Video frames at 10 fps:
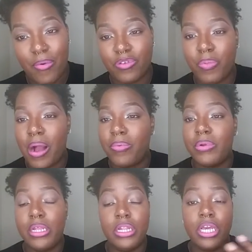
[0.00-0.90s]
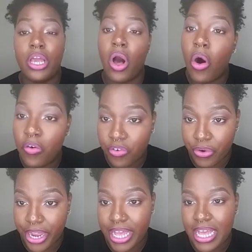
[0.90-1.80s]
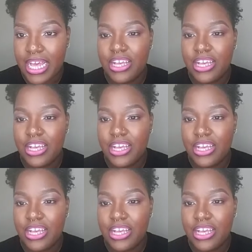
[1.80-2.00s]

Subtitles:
I was probably looking over it.